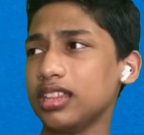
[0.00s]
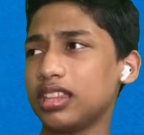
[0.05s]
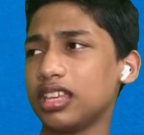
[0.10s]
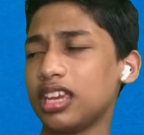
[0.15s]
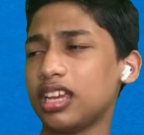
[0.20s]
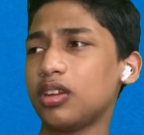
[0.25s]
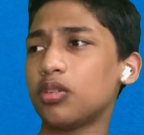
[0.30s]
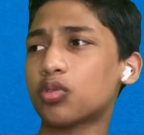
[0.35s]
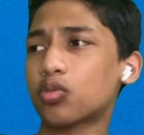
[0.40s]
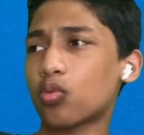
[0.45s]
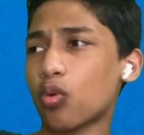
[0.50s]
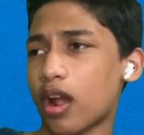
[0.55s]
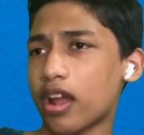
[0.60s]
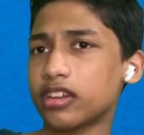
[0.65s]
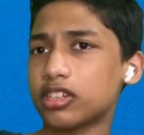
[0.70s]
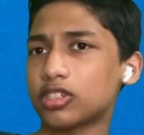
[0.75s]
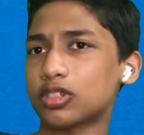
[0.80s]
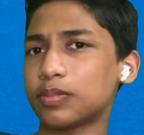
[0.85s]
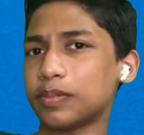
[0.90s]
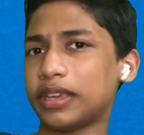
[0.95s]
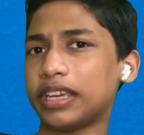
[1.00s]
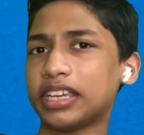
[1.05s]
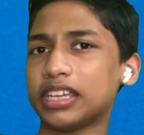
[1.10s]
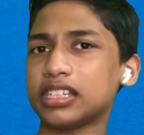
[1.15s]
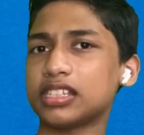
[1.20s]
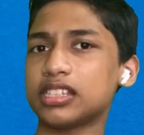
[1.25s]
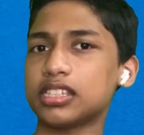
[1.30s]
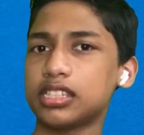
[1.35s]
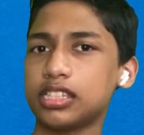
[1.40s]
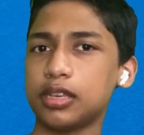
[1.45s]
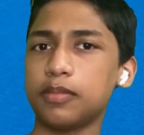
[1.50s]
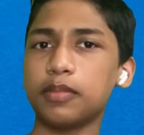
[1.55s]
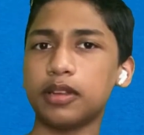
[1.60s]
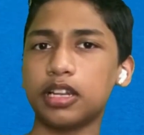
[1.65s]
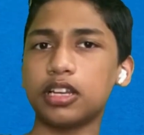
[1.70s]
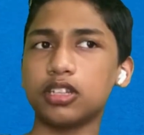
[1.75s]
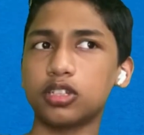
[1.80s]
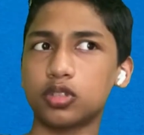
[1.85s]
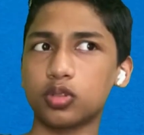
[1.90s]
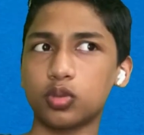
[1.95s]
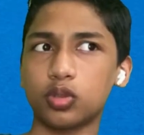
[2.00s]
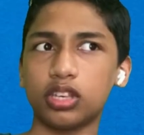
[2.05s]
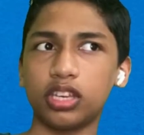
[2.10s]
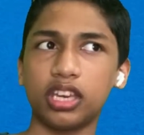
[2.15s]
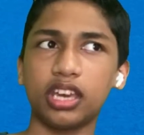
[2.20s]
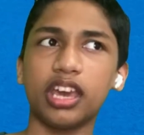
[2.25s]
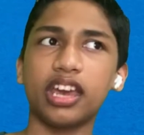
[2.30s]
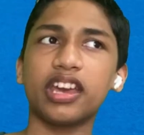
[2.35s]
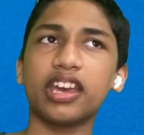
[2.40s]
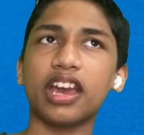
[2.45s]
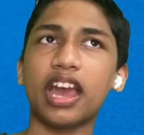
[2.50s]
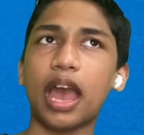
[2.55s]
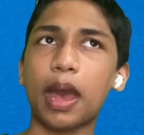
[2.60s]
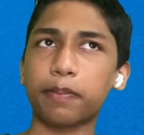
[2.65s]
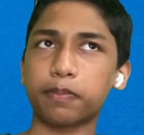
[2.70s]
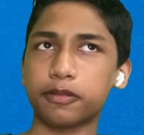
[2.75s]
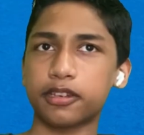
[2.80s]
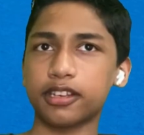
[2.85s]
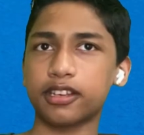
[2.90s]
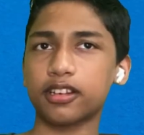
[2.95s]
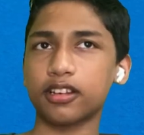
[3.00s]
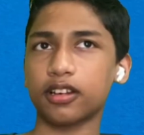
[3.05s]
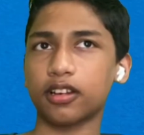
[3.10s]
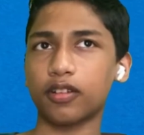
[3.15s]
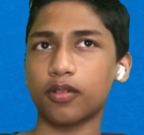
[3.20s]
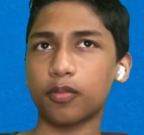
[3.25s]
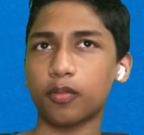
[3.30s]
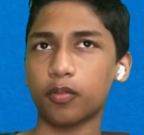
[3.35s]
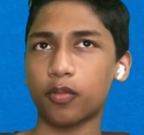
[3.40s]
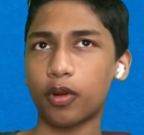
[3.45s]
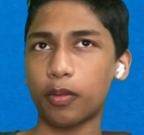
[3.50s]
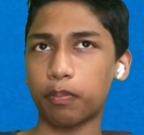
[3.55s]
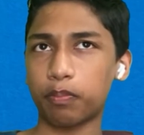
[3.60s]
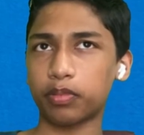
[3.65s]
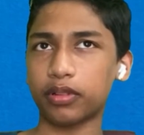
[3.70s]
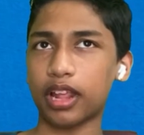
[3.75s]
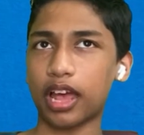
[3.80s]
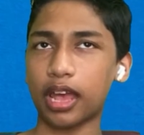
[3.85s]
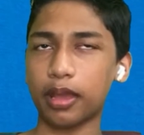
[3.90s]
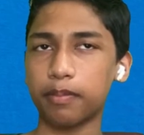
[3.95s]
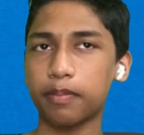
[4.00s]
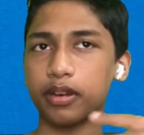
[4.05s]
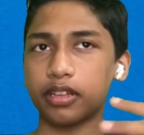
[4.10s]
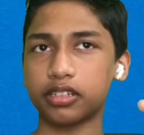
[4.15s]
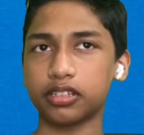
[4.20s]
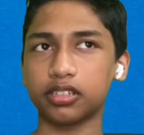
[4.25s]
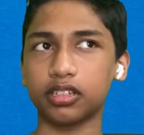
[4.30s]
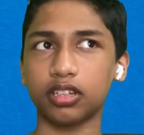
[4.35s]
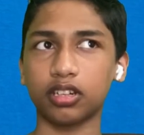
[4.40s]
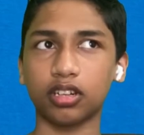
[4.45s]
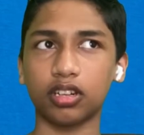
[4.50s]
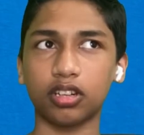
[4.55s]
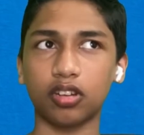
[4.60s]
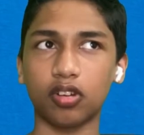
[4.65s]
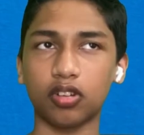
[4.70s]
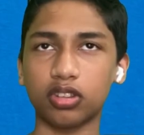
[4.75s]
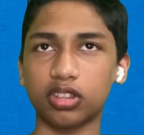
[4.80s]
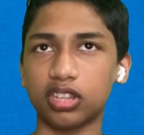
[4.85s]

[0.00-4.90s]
they tried to make it similar to the haptic reply button on